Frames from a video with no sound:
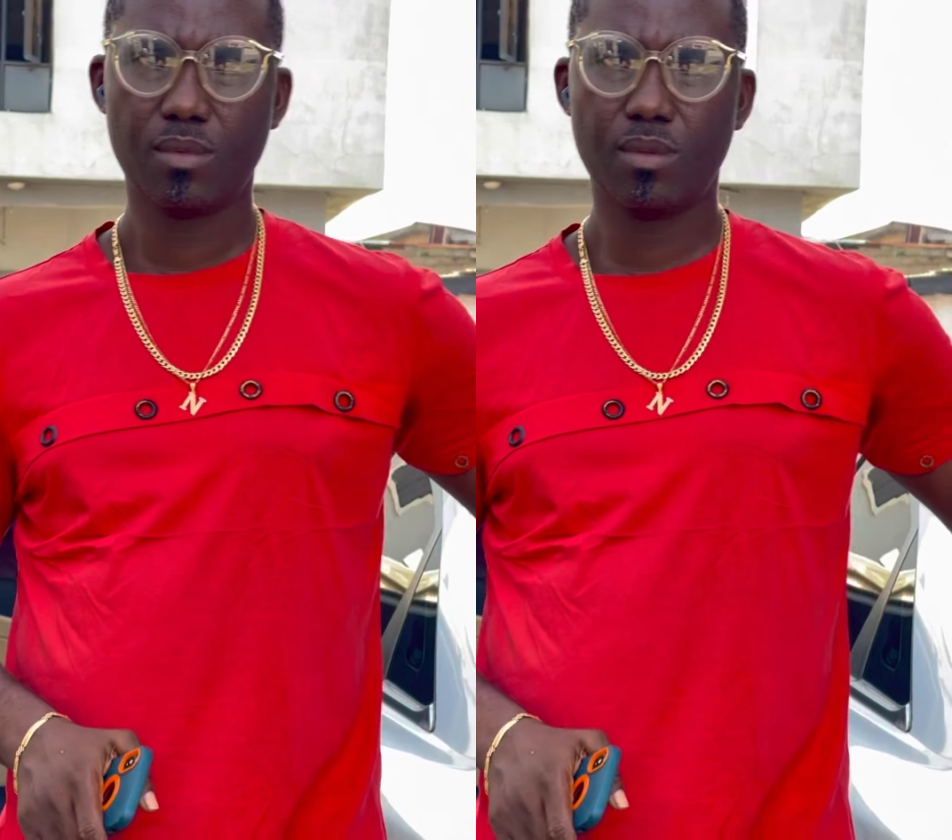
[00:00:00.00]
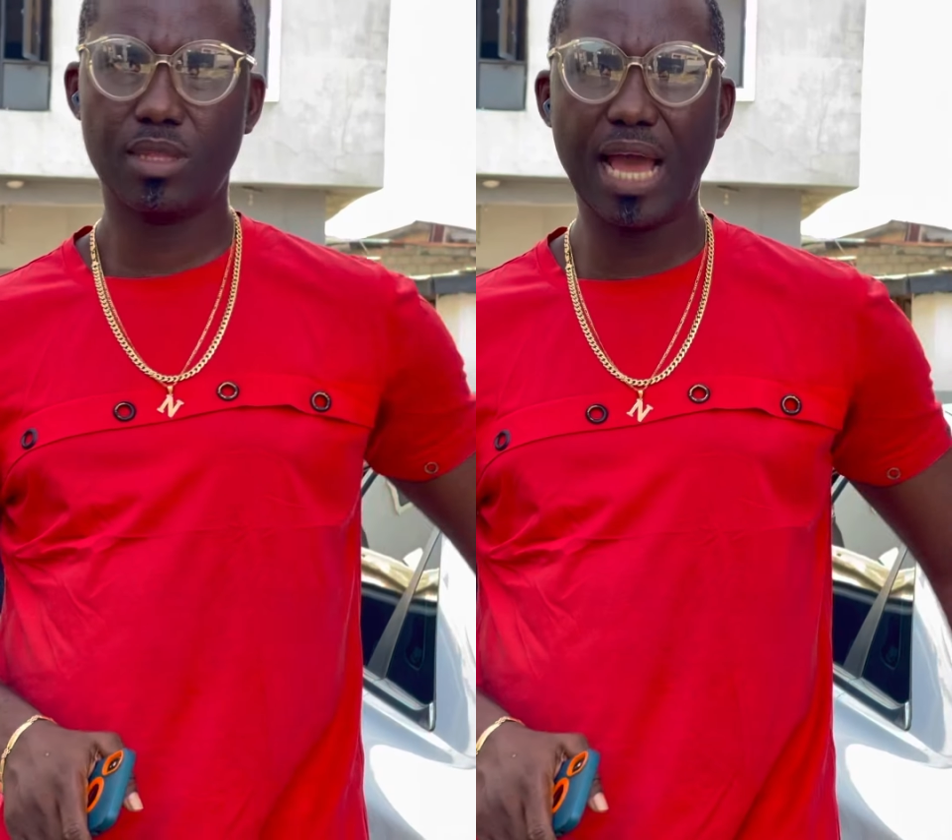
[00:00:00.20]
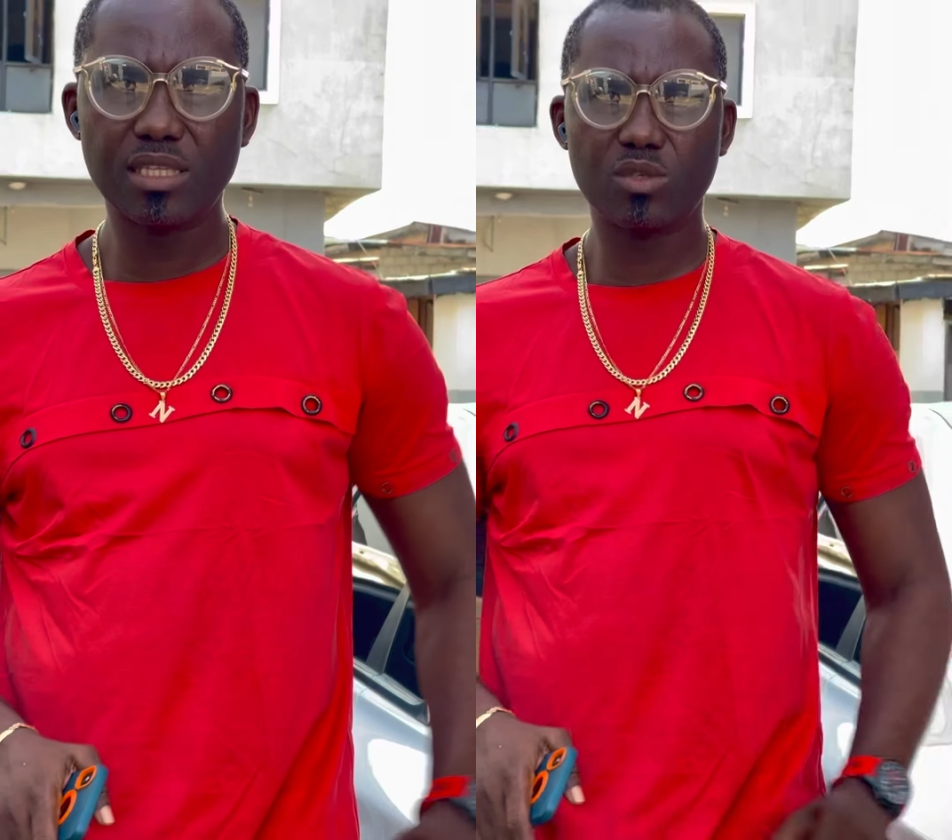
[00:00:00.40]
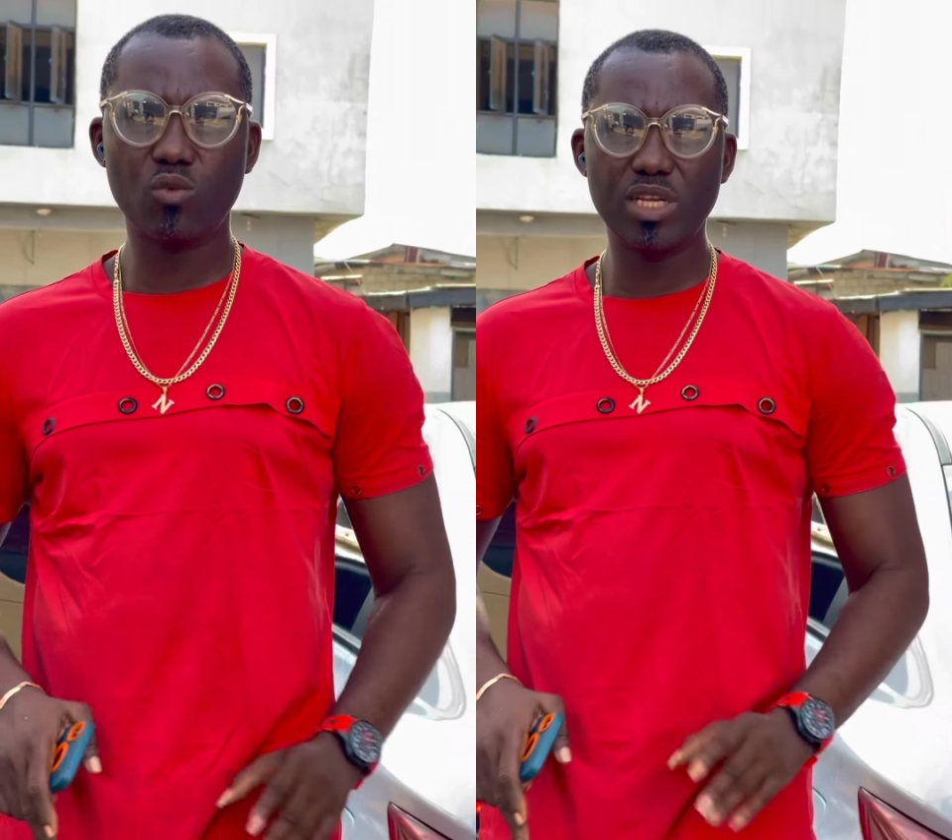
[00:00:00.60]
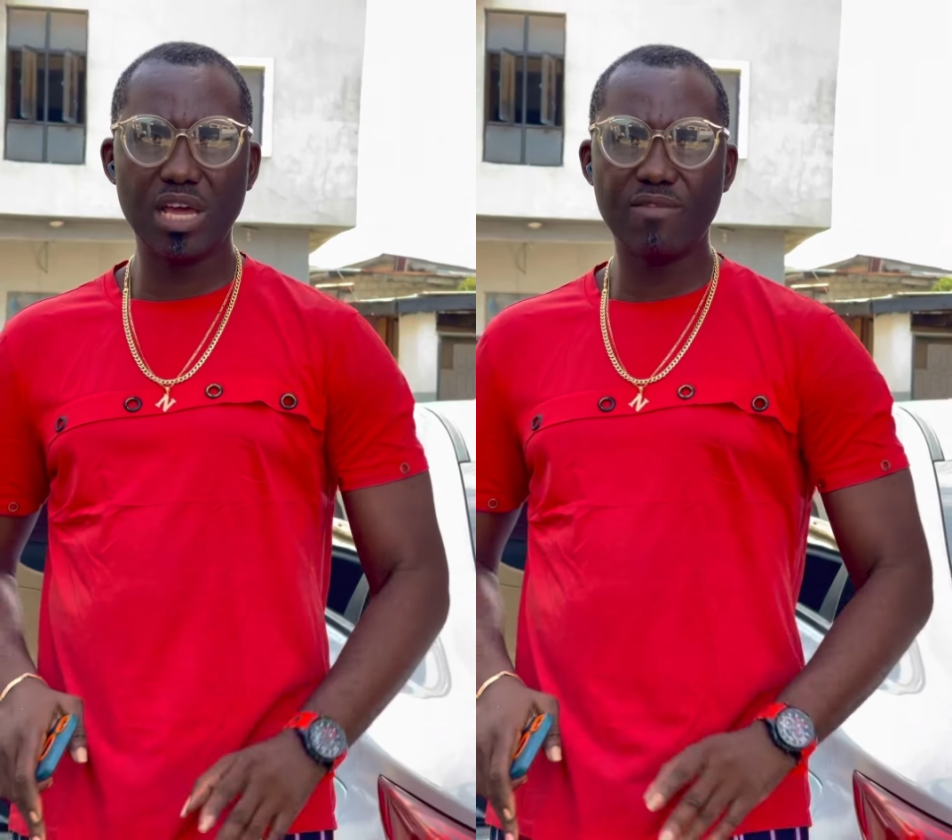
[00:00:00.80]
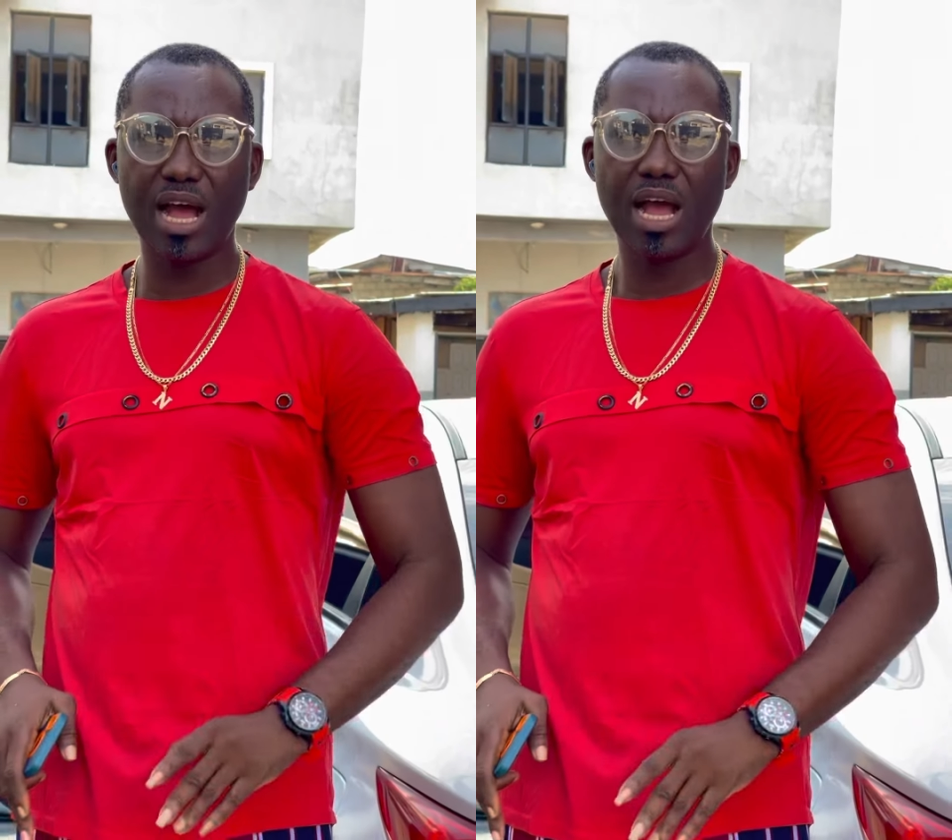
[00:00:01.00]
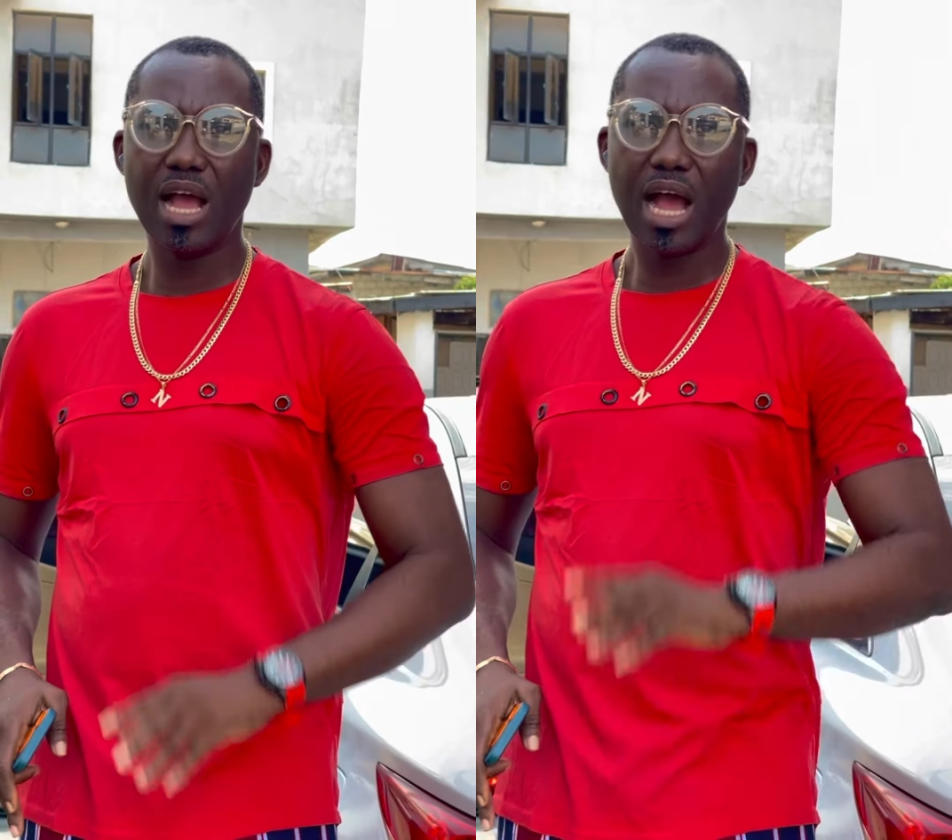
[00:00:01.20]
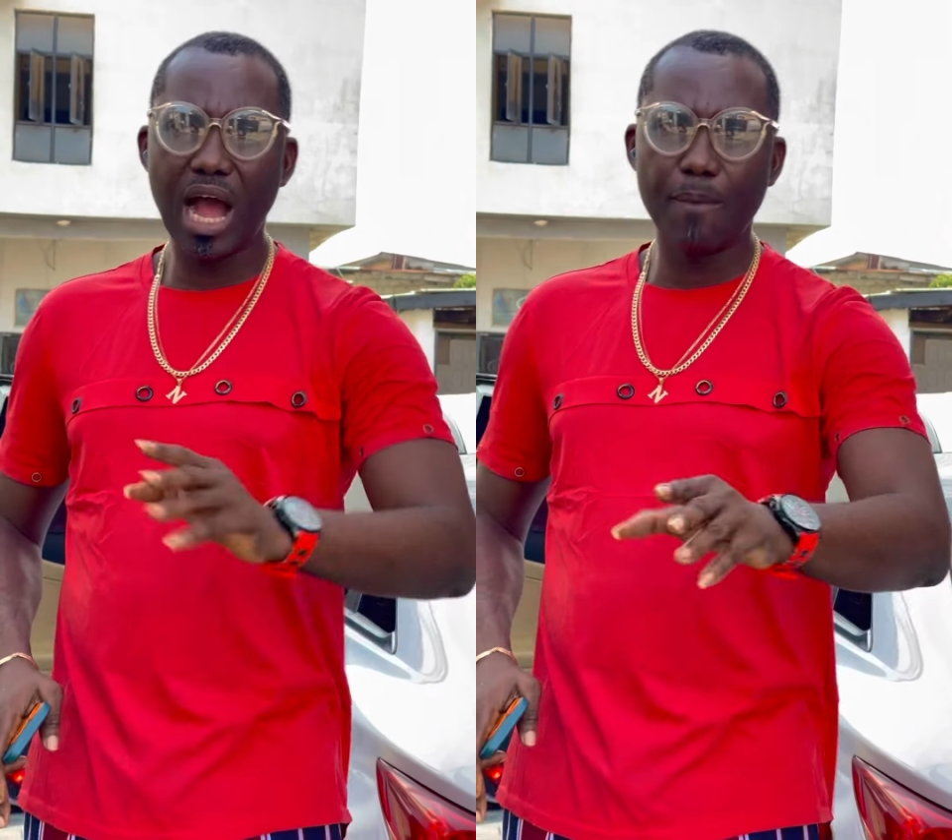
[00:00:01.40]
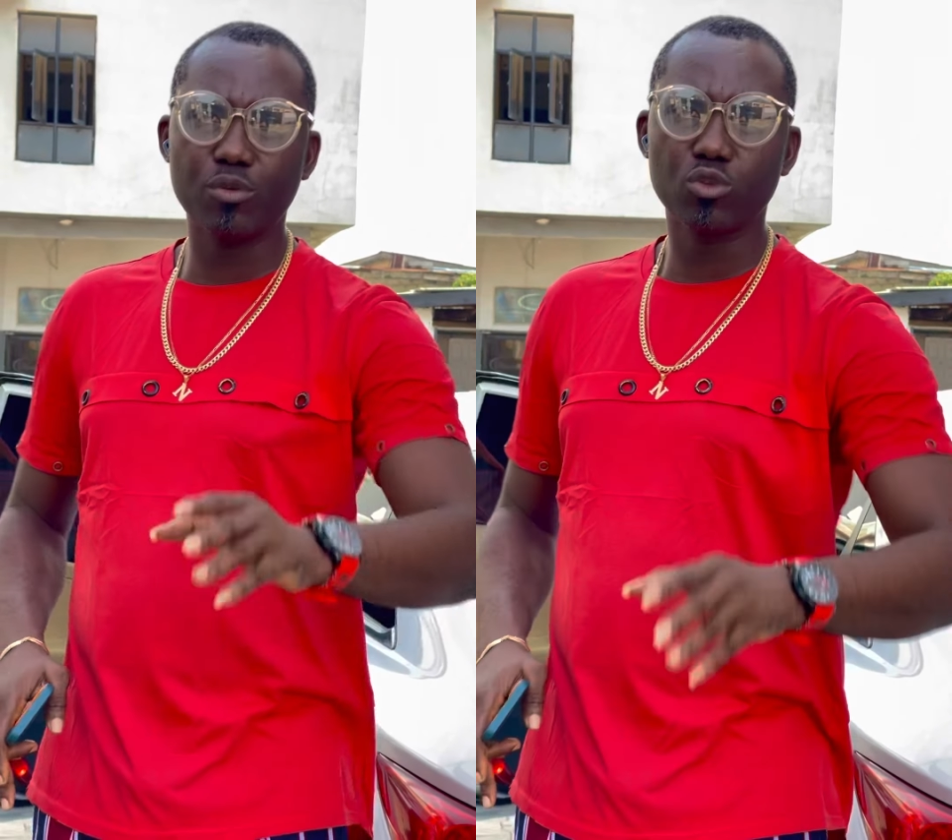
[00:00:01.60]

That will never happen. Apple.